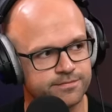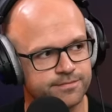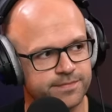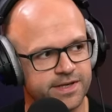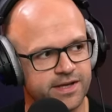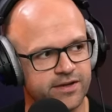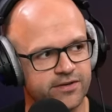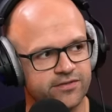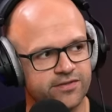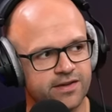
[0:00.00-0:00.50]

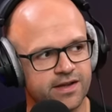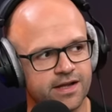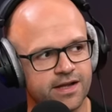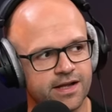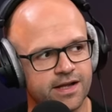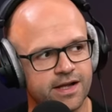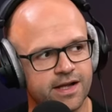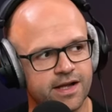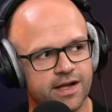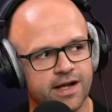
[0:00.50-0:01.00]
Because
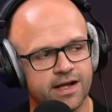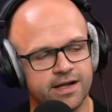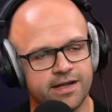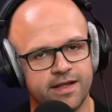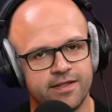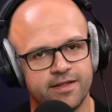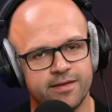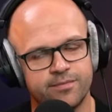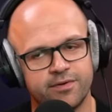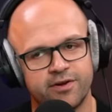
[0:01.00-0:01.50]
I
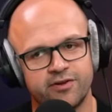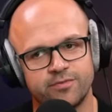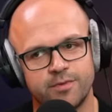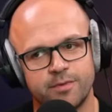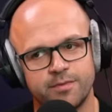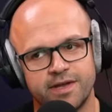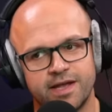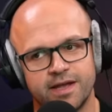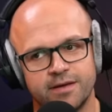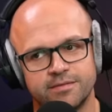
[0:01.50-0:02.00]
get the impression
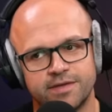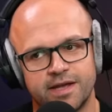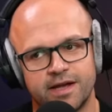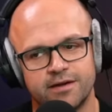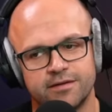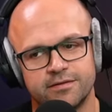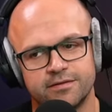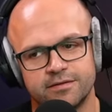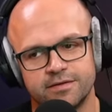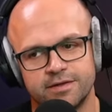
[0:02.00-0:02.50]
when we came
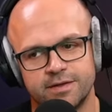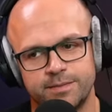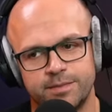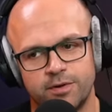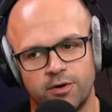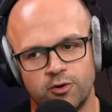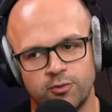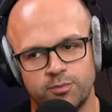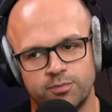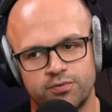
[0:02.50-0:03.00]
down, the
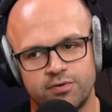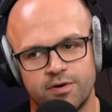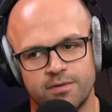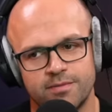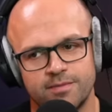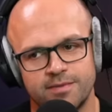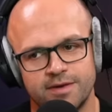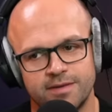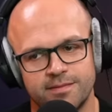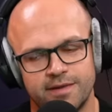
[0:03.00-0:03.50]
board
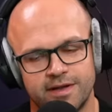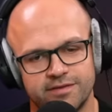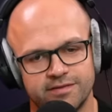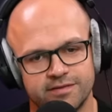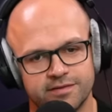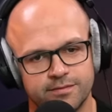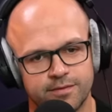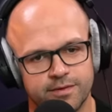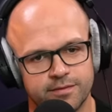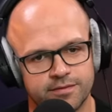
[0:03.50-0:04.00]
probably
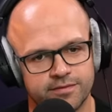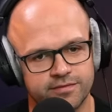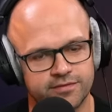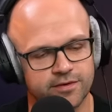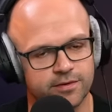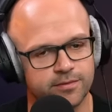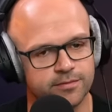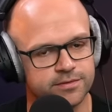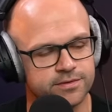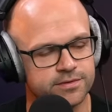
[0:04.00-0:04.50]
imagined we would have
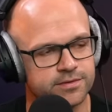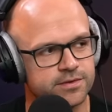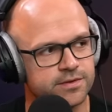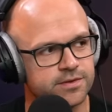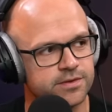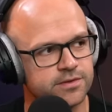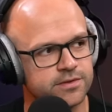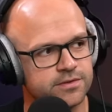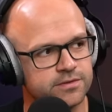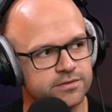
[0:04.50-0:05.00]
sold
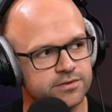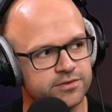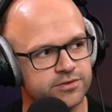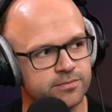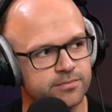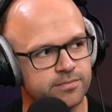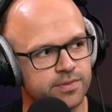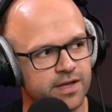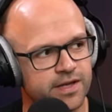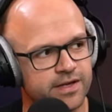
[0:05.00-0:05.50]

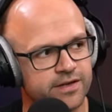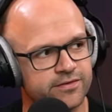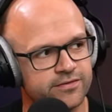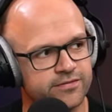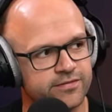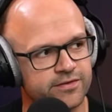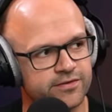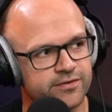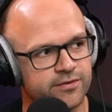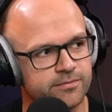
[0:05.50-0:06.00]
some players
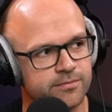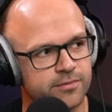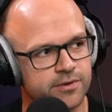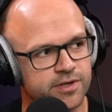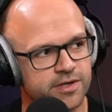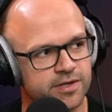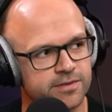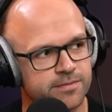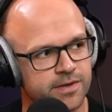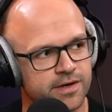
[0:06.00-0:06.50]
for some
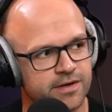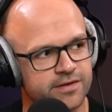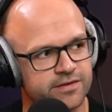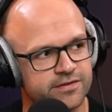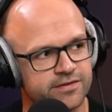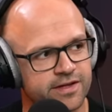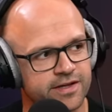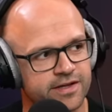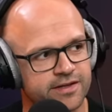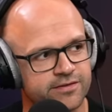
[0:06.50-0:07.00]
money by this
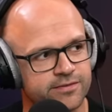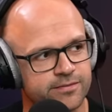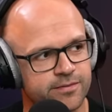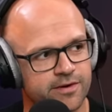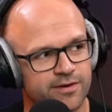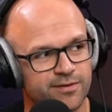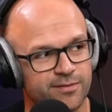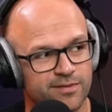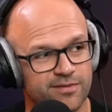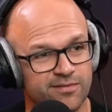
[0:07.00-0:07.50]
stage,
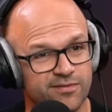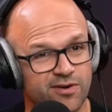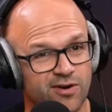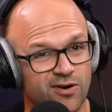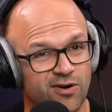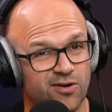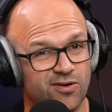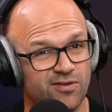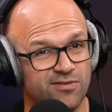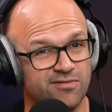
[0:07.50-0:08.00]
whereas we've
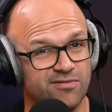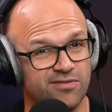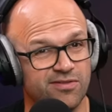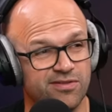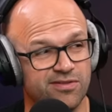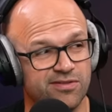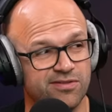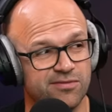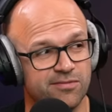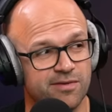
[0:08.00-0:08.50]
got
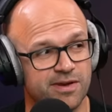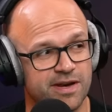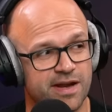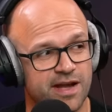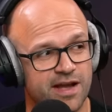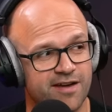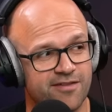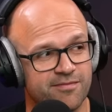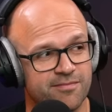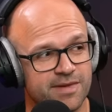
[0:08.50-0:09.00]

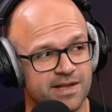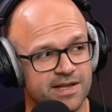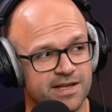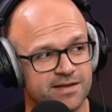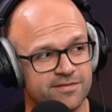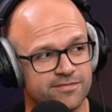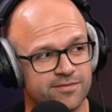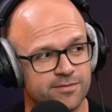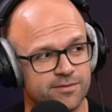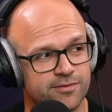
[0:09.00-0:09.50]
$3.5
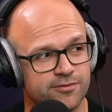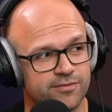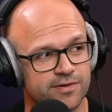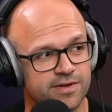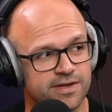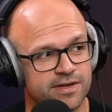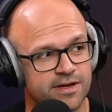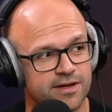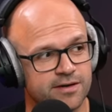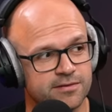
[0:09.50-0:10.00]
million for
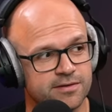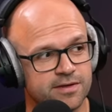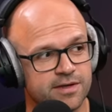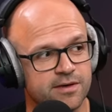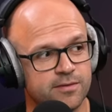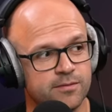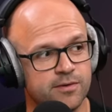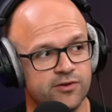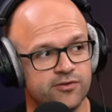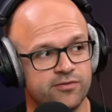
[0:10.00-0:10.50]
Rodrigo,
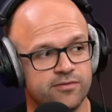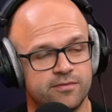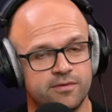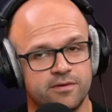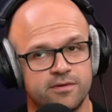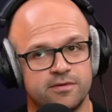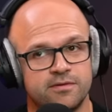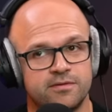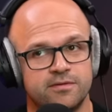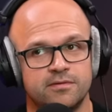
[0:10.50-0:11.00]
which
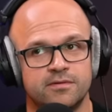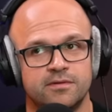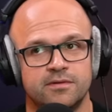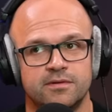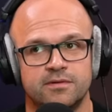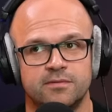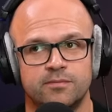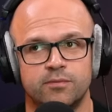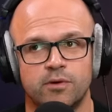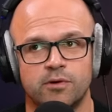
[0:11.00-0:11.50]

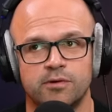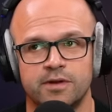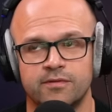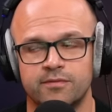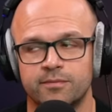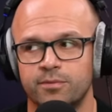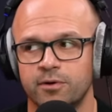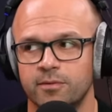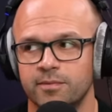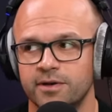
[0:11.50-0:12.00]
won't
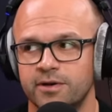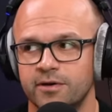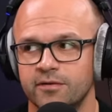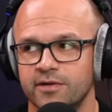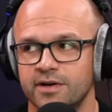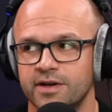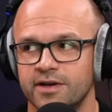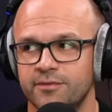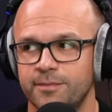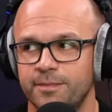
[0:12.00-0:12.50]
even probably
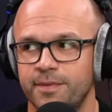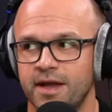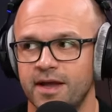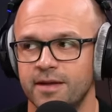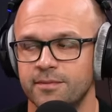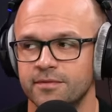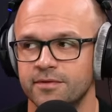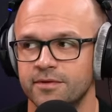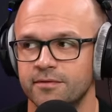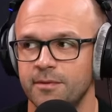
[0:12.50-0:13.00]
cover his
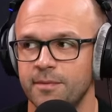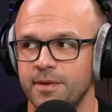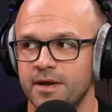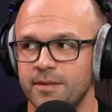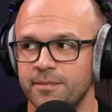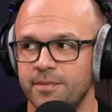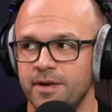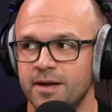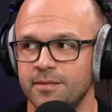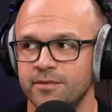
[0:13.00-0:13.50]
payment, the
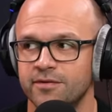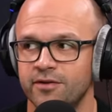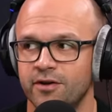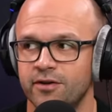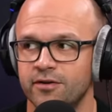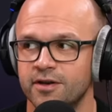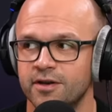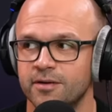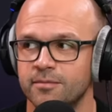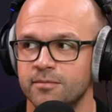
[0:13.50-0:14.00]
remaining payments
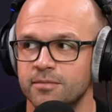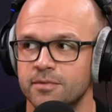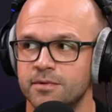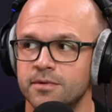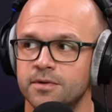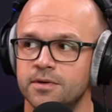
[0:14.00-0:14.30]
on him.